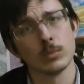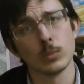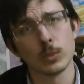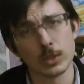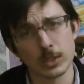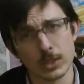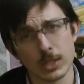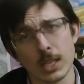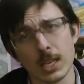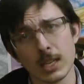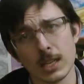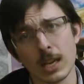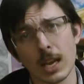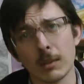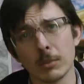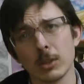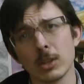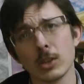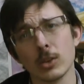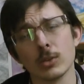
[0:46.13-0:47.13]
Once again,
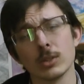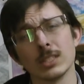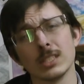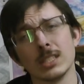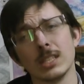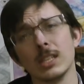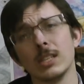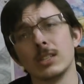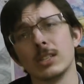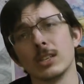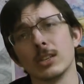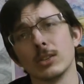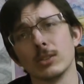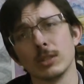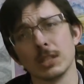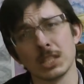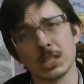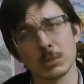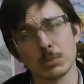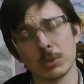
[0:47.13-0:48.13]
I'm going to go into
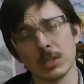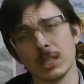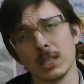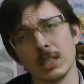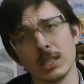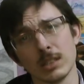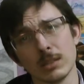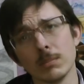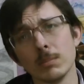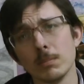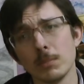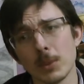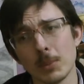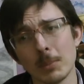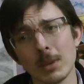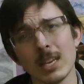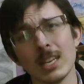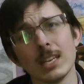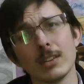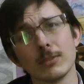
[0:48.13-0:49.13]
detail explaining the
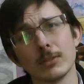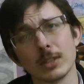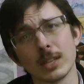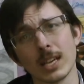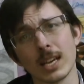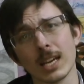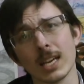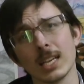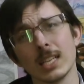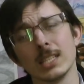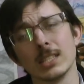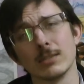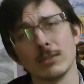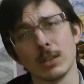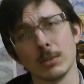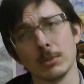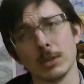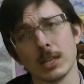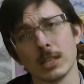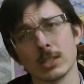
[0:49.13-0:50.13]
many different kinds of
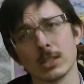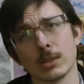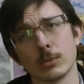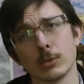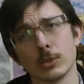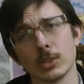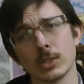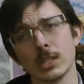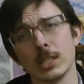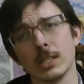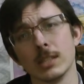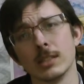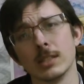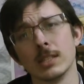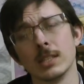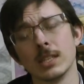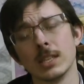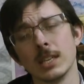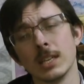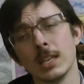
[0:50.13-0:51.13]
APIs that we'll see.
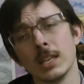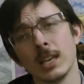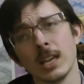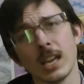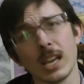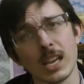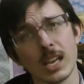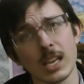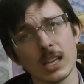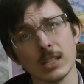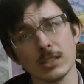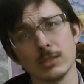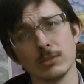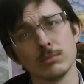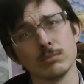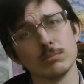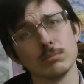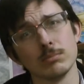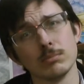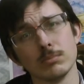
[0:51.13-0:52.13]

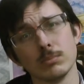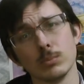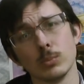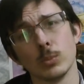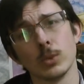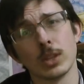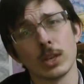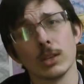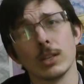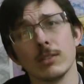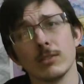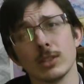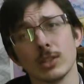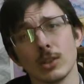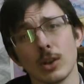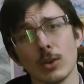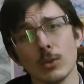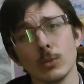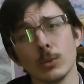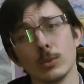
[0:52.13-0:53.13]
And without even
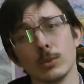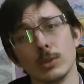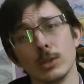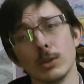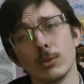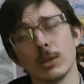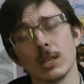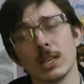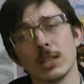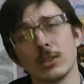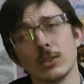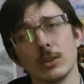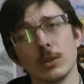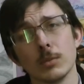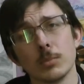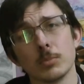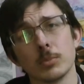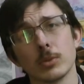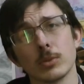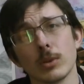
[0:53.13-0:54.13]
knowing it,
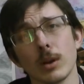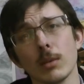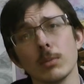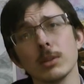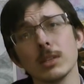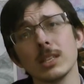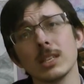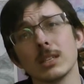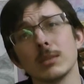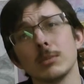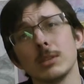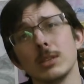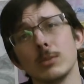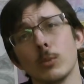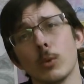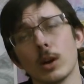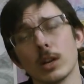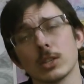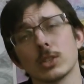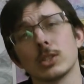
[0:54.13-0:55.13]
you're probably going to be
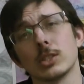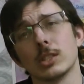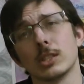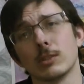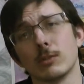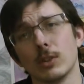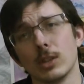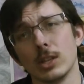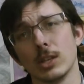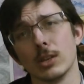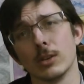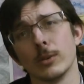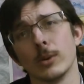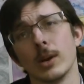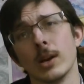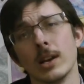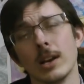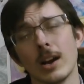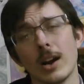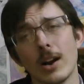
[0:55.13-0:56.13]
watching this
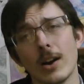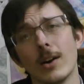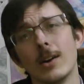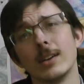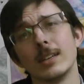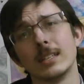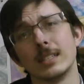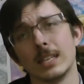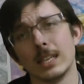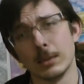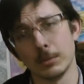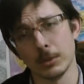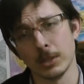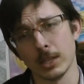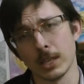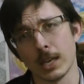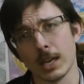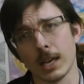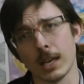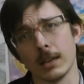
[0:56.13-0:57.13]
video on an
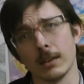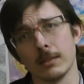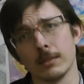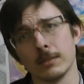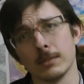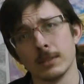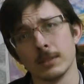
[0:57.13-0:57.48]
API.